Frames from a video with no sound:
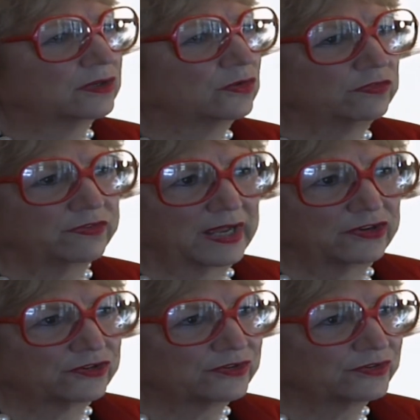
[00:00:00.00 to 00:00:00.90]

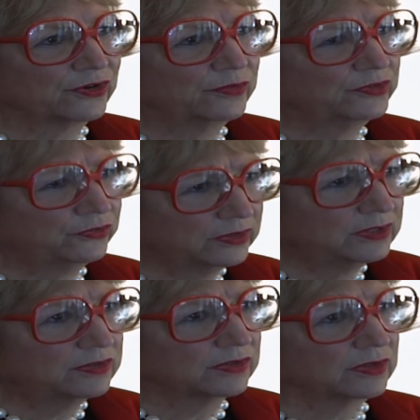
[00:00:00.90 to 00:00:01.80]
old-fashioned terms, these are
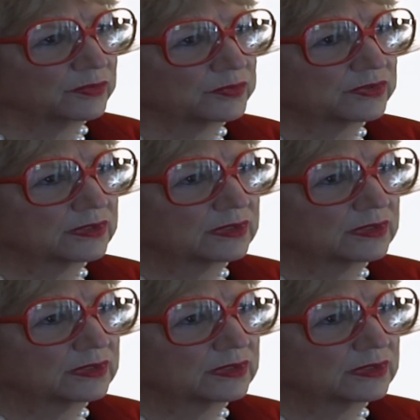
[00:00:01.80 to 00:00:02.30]
good terms.